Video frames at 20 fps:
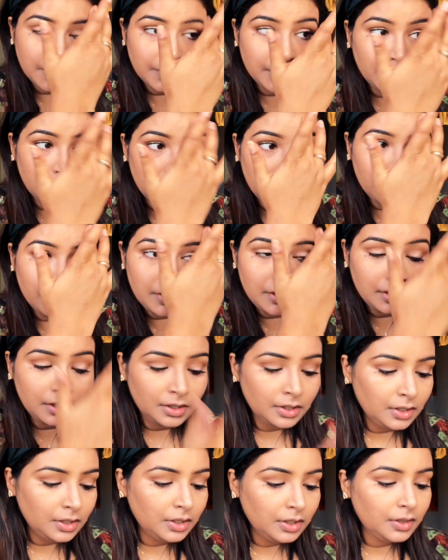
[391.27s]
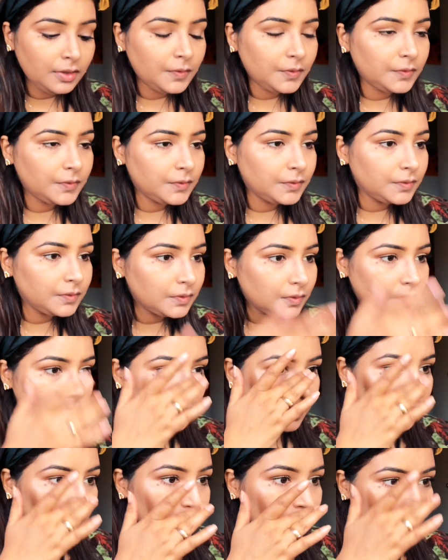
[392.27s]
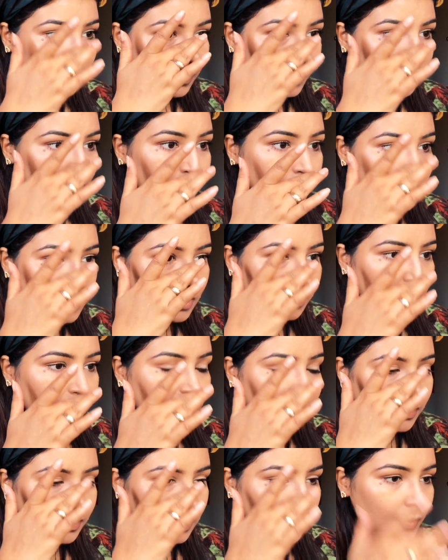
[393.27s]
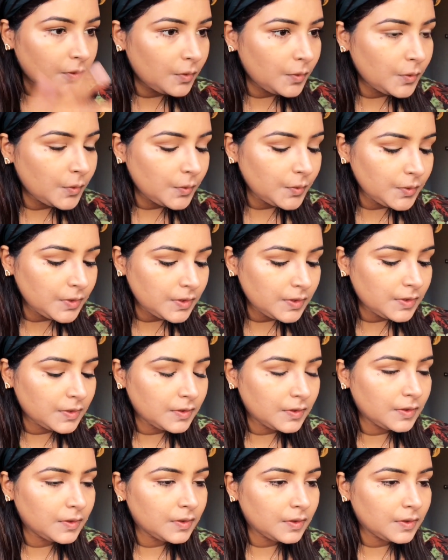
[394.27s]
You can even go on the top of the nose,